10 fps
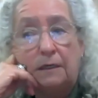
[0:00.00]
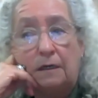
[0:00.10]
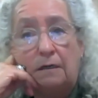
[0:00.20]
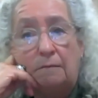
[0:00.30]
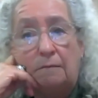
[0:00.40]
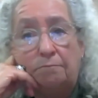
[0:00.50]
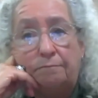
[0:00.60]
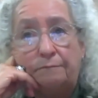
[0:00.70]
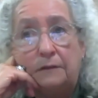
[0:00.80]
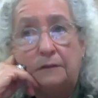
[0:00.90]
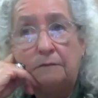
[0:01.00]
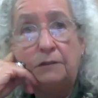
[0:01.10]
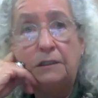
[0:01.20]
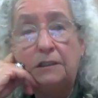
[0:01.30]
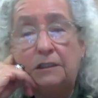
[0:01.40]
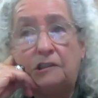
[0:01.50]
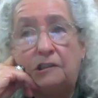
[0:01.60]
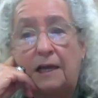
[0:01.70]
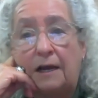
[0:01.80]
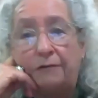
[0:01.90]
Um, really,
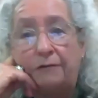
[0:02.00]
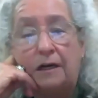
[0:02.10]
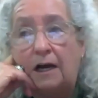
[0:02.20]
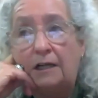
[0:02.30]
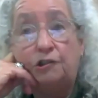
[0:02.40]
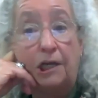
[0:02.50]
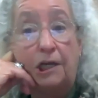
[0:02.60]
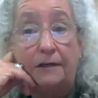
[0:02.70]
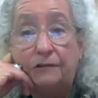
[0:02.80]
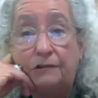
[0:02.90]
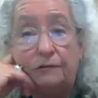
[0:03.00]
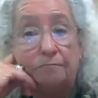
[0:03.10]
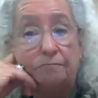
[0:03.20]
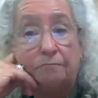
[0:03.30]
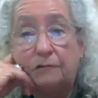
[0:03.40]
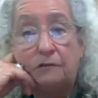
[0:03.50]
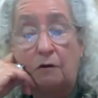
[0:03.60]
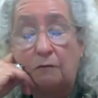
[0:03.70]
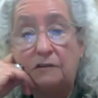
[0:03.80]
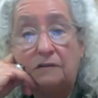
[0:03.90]
just every kind. Jazz was
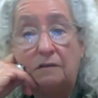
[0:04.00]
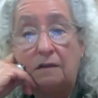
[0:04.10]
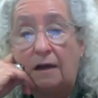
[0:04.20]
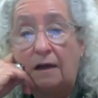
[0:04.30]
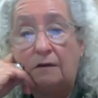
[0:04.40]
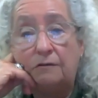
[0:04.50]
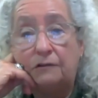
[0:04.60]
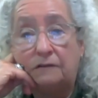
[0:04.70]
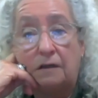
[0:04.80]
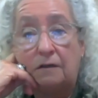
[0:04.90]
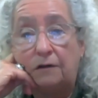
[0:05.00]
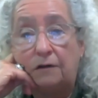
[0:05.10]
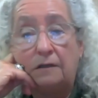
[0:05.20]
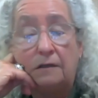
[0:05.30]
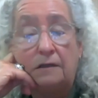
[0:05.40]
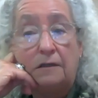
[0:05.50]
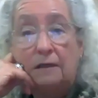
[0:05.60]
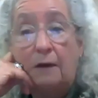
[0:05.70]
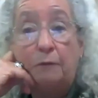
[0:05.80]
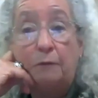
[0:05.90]
always in the house, etc.
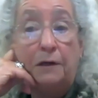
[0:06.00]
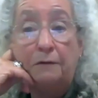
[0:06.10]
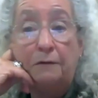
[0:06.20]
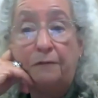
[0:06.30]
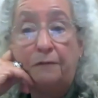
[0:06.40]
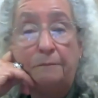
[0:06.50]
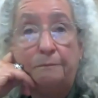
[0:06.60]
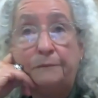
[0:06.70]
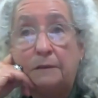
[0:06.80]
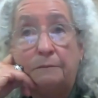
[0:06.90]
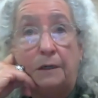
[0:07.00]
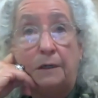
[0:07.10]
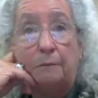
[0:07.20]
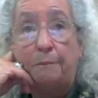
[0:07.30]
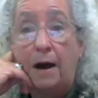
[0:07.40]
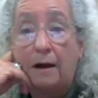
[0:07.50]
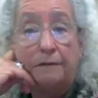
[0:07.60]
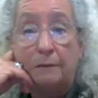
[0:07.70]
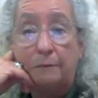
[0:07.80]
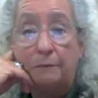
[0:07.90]
And we went from you know, Bach
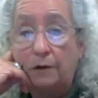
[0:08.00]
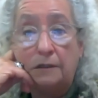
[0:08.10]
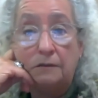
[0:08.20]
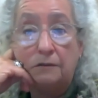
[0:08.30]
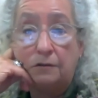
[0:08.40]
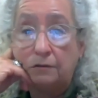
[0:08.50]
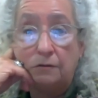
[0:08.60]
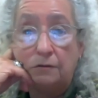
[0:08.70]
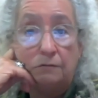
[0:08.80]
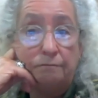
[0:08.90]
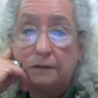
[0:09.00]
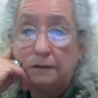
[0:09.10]
in the morning to,